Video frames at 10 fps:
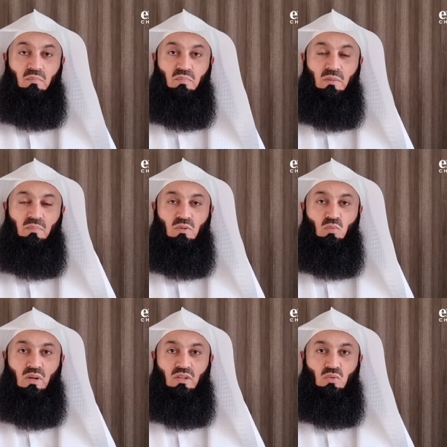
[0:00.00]
People
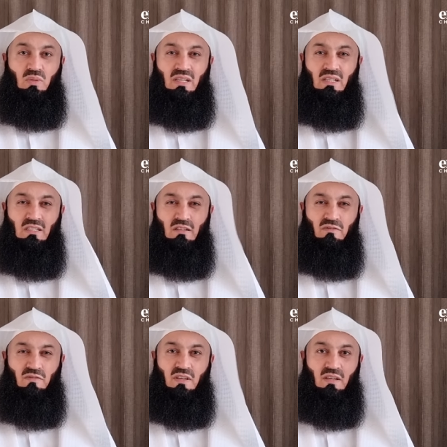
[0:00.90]
want to
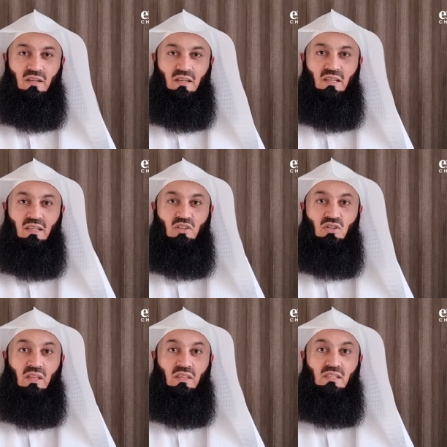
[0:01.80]
interfere in each
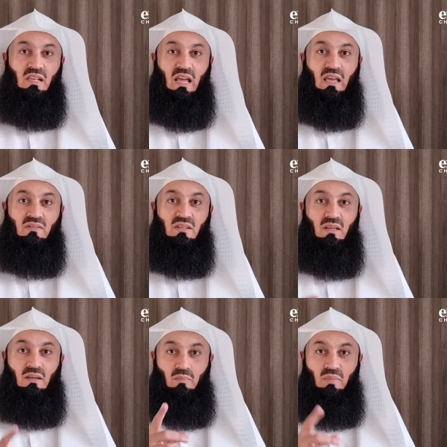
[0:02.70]
other's lives.
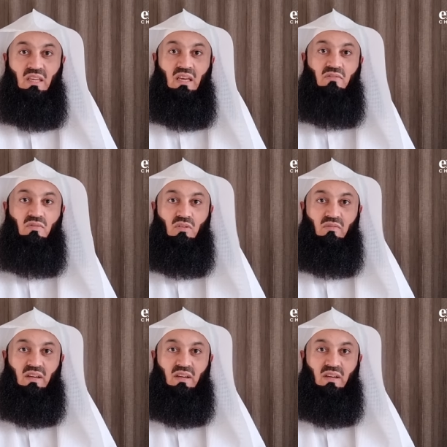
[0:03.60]
Be careful of